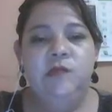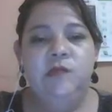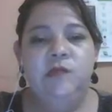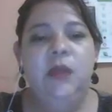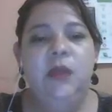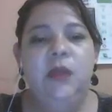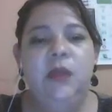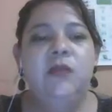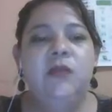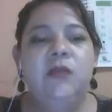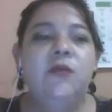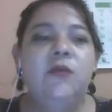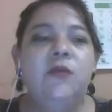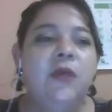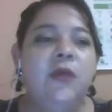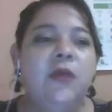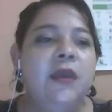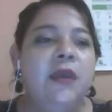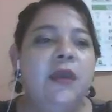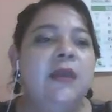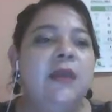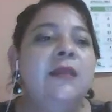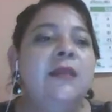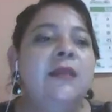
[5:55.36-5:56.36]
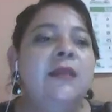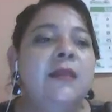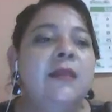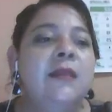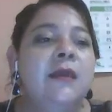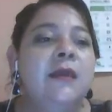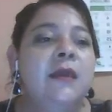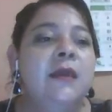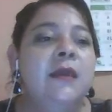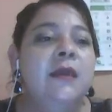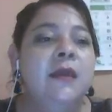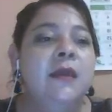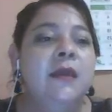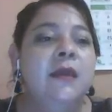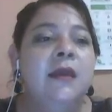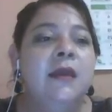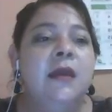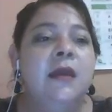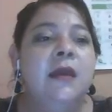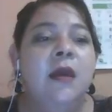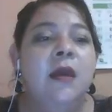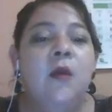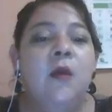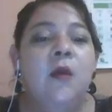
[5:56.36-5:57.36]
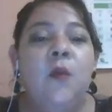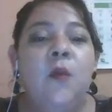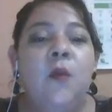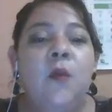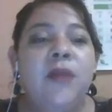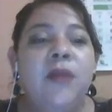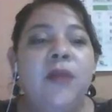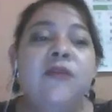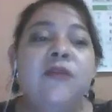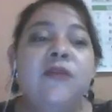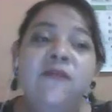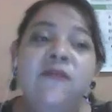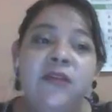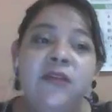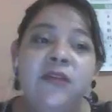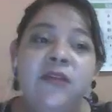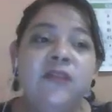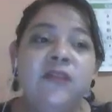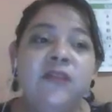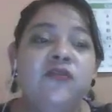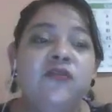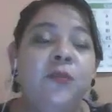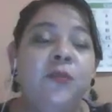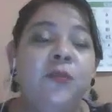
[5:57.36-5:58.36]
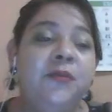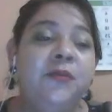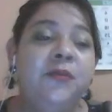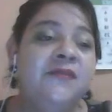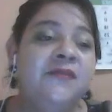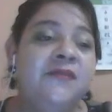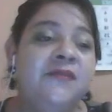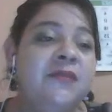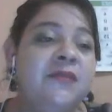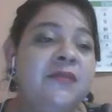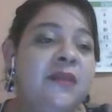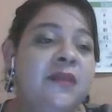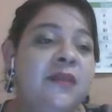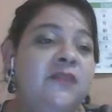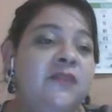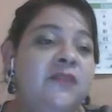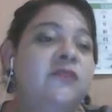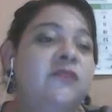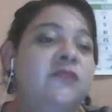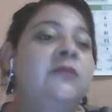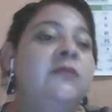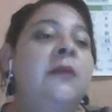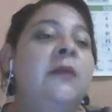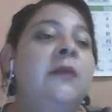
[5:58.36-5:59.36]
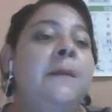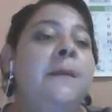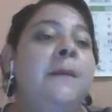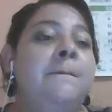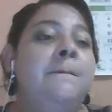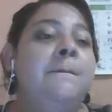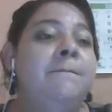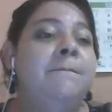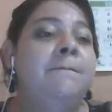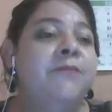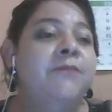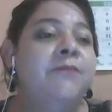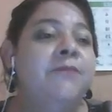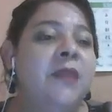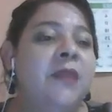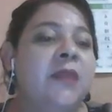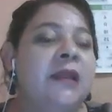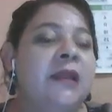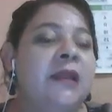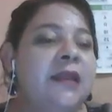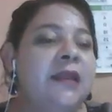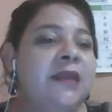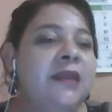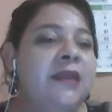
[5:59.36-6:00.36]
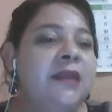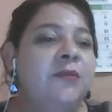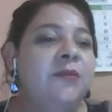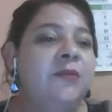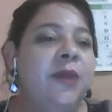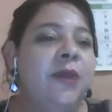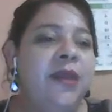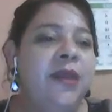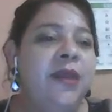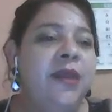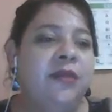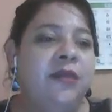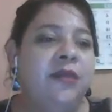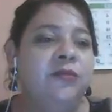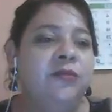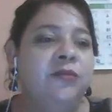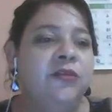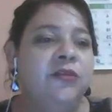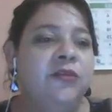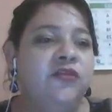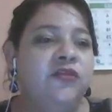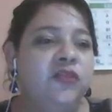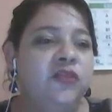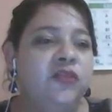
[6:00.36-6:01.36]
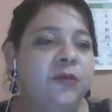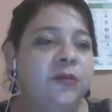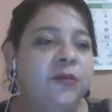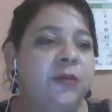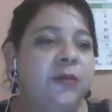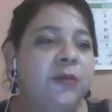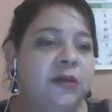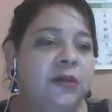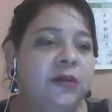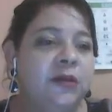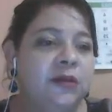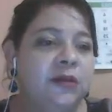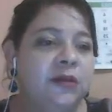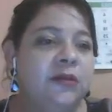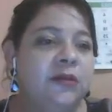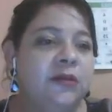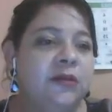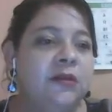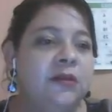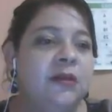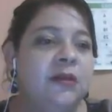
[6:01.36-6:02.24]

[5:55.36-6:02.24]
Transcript: And you can, when you finish your presentation, click right here on the share button